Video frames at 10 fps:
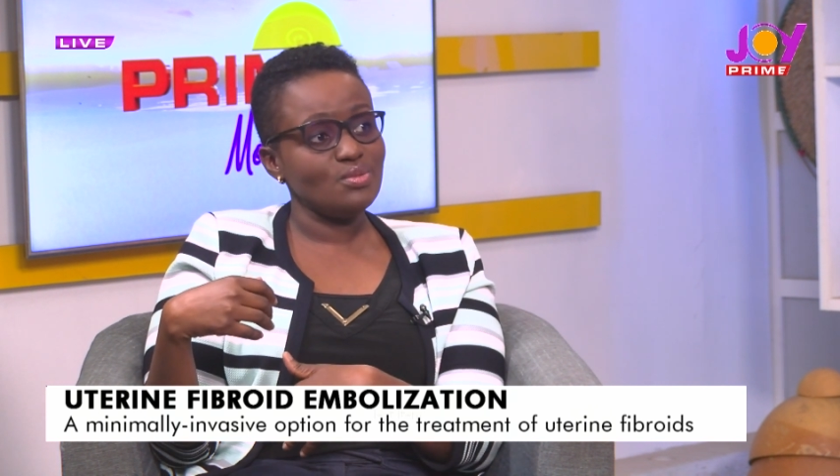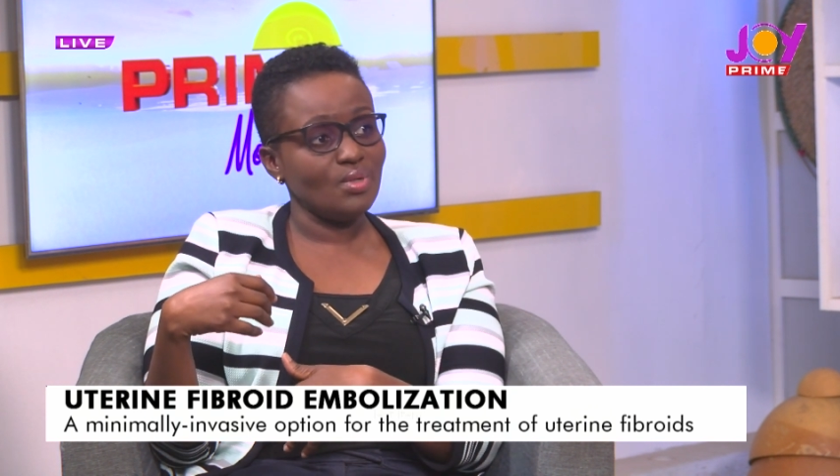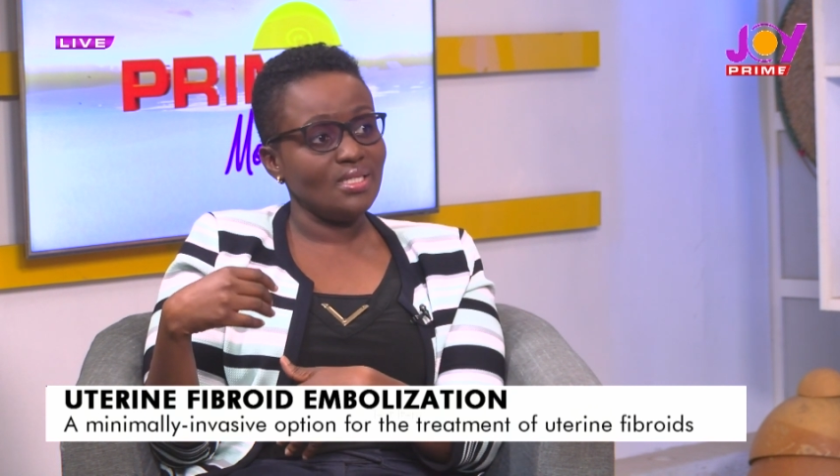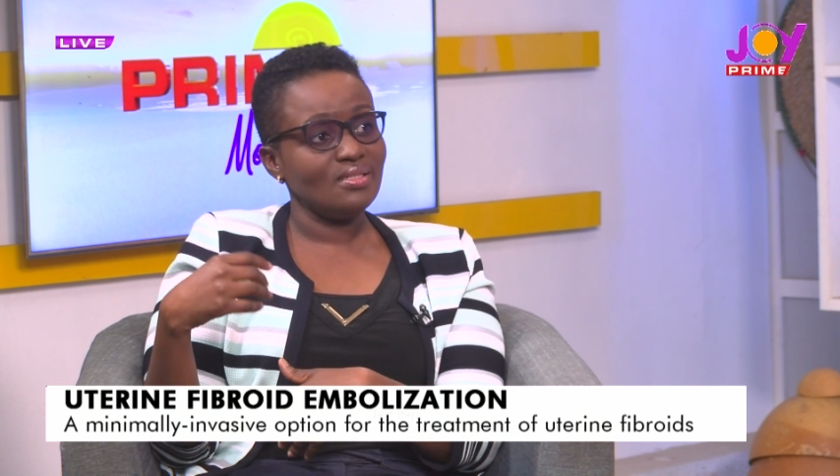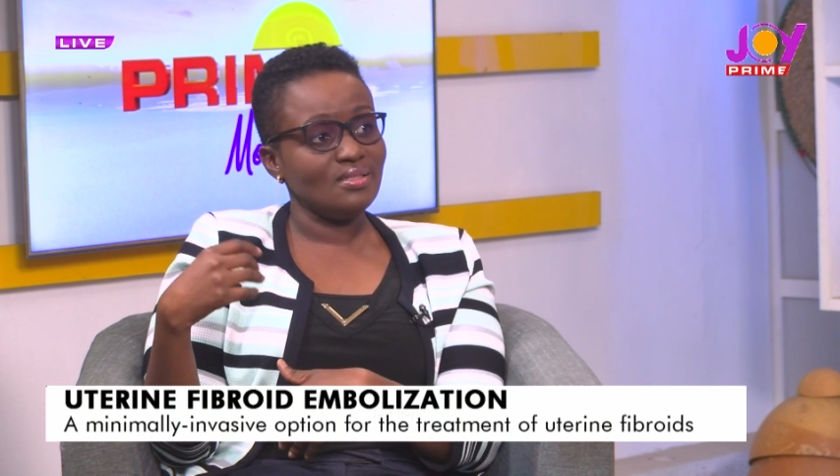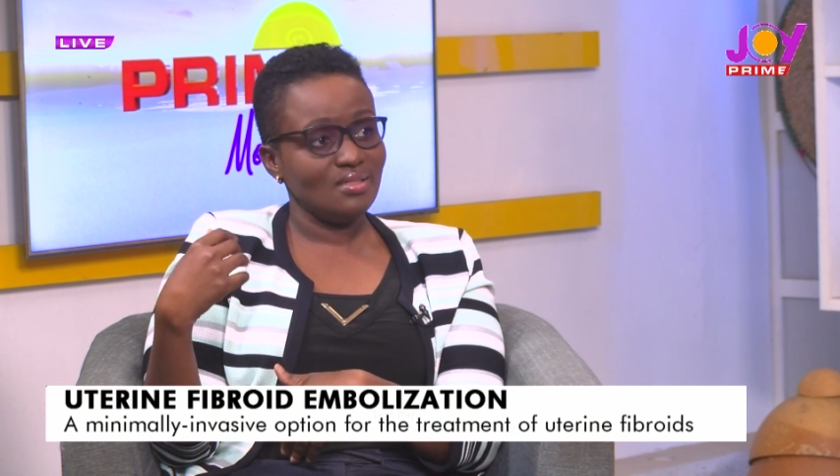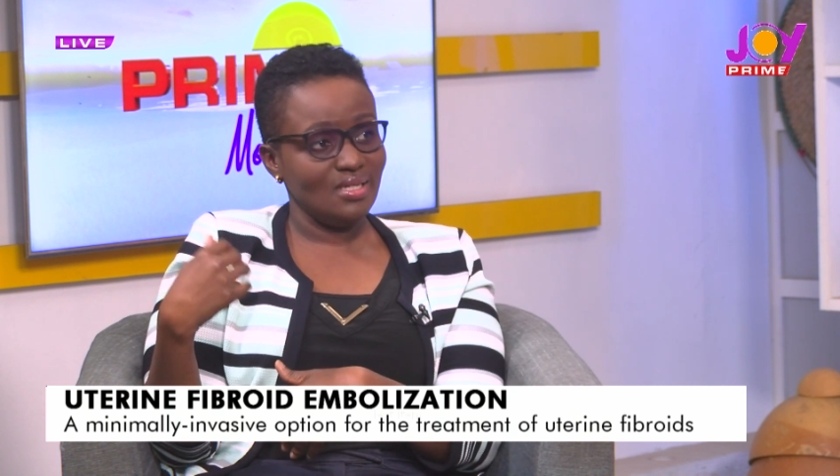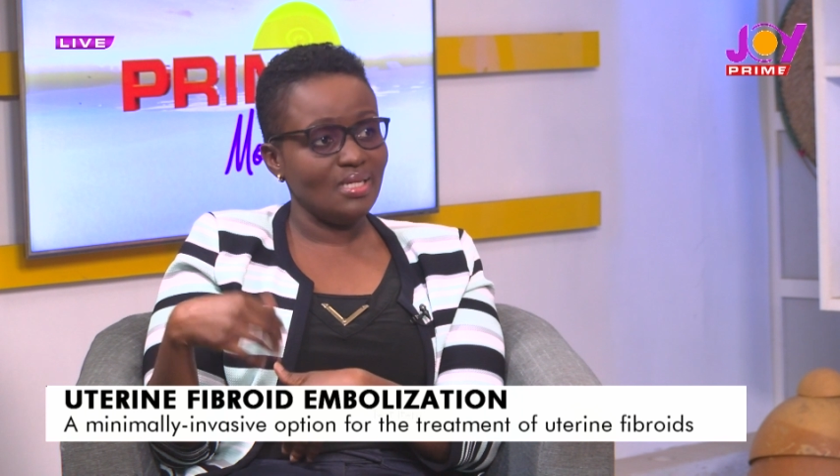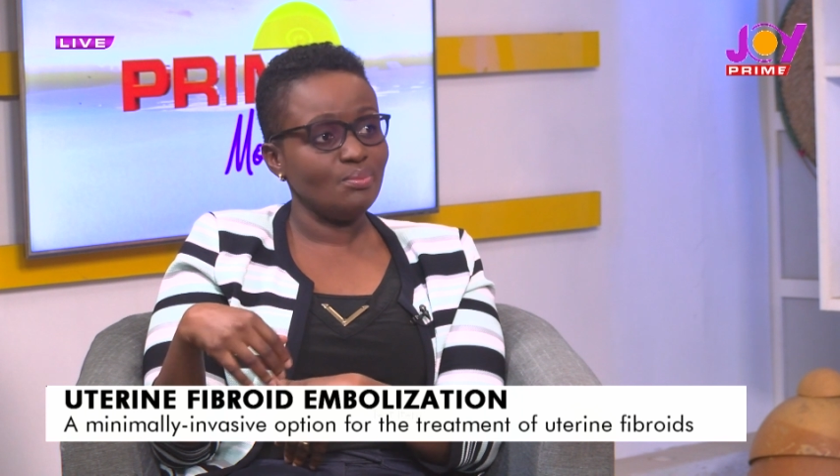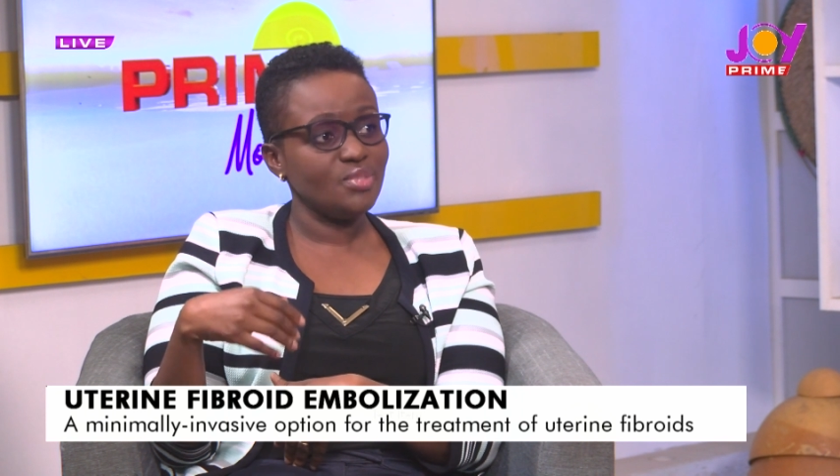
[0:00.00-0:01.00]
one
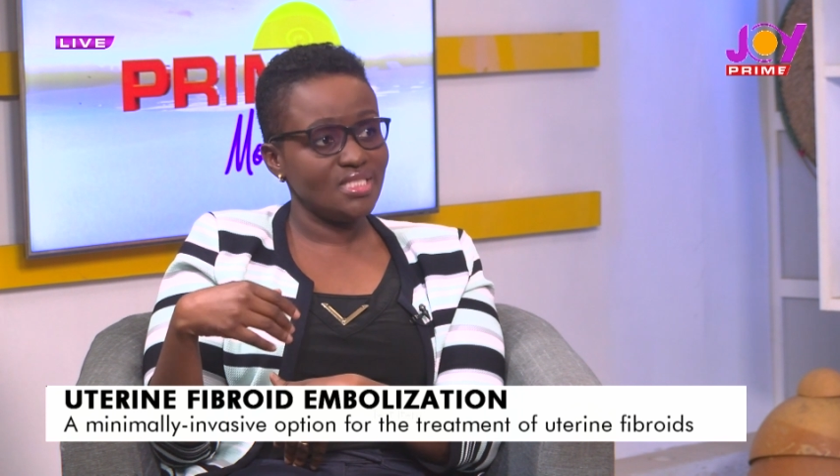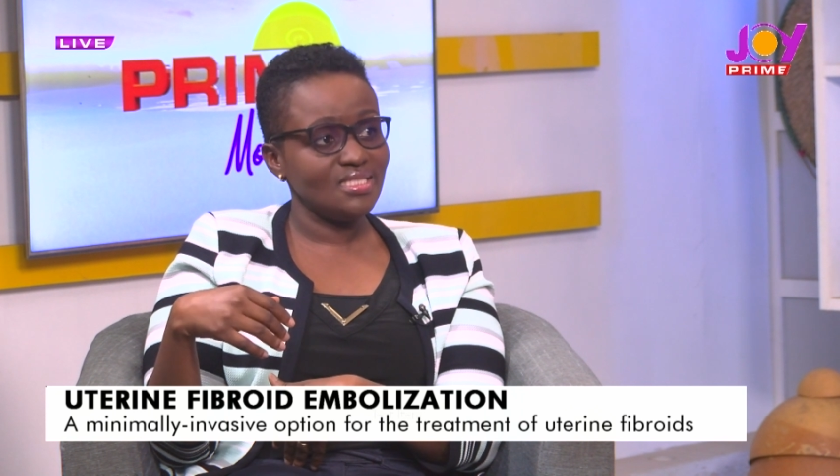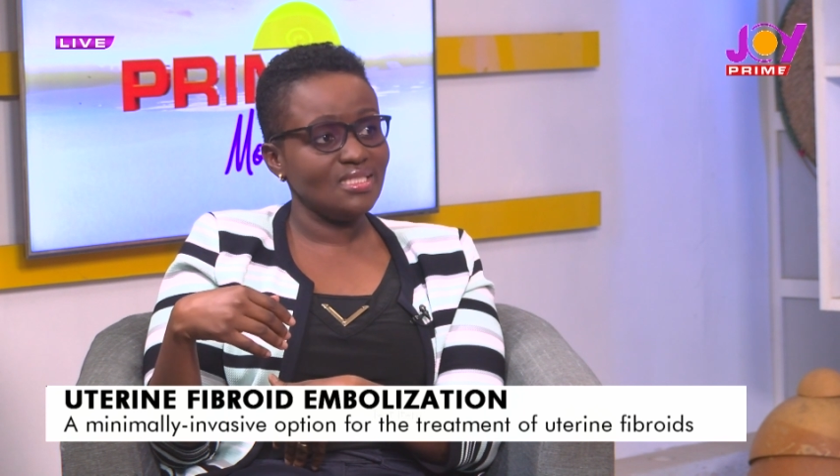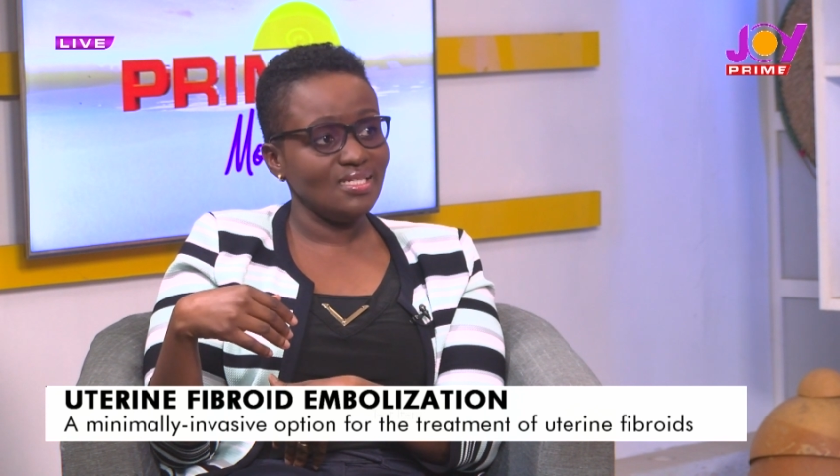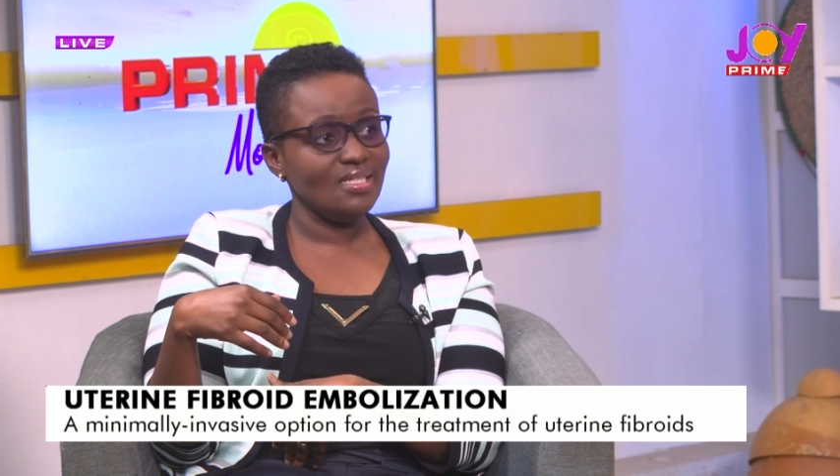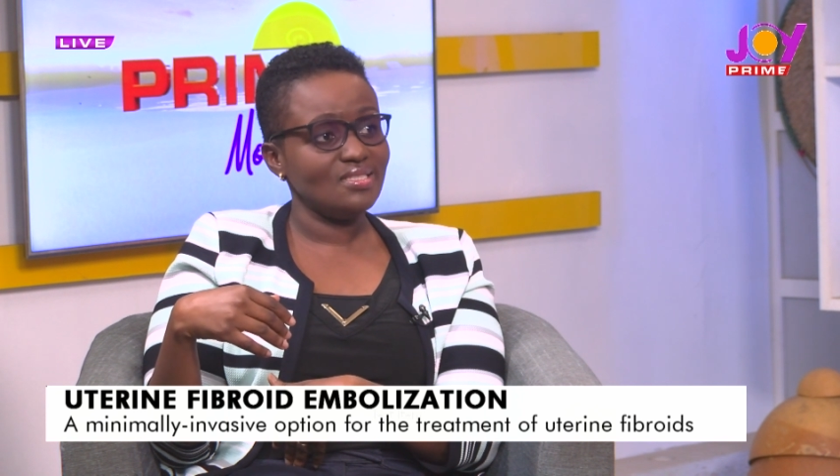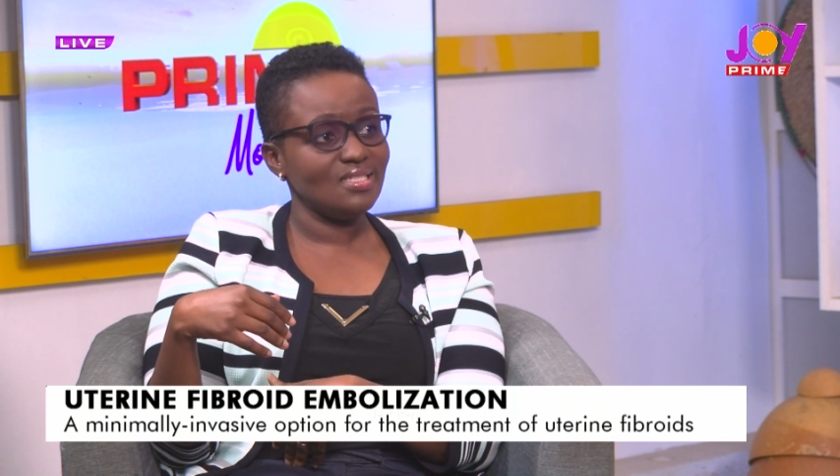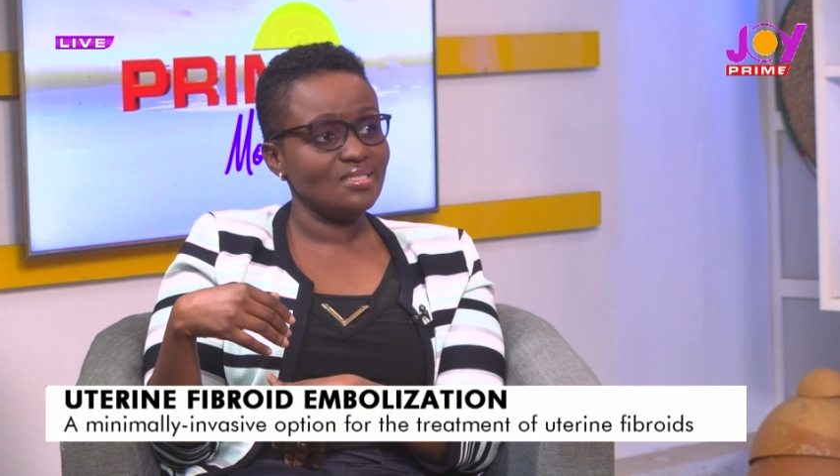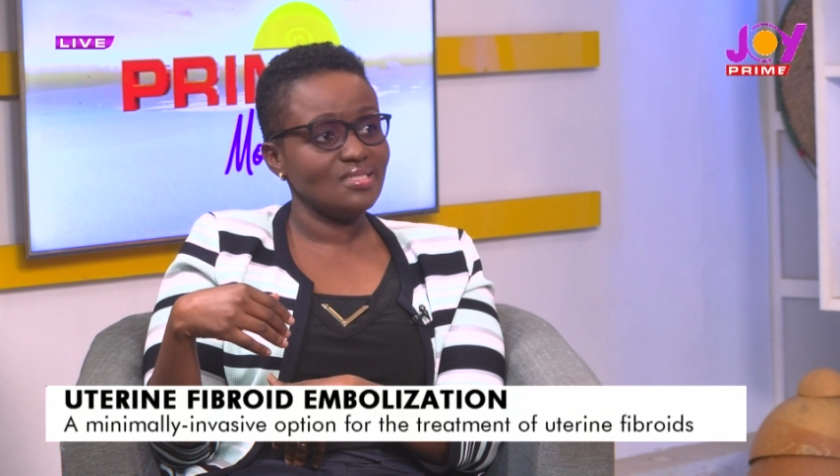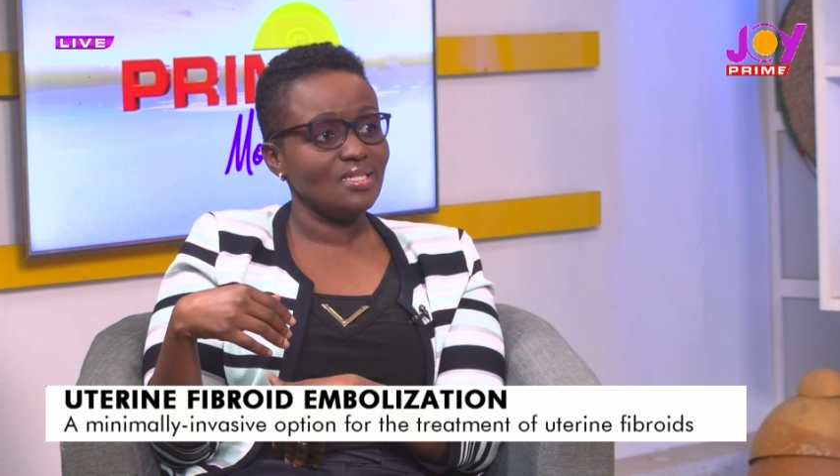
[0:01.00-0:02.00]
and put in the
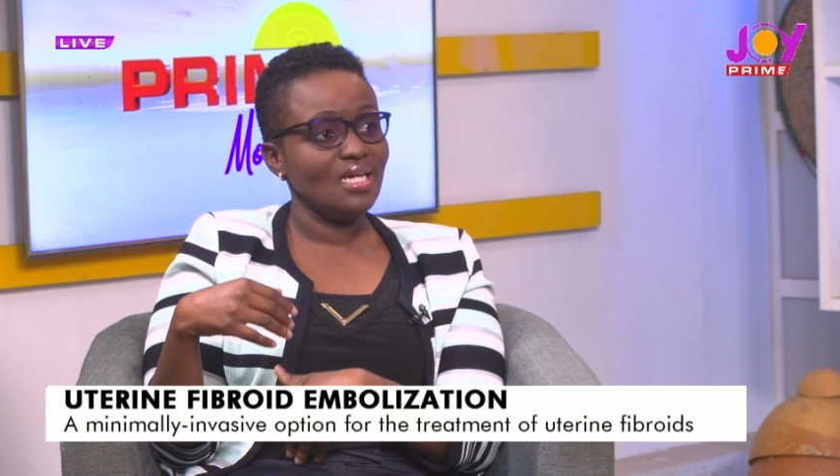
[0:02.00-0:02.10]
agent,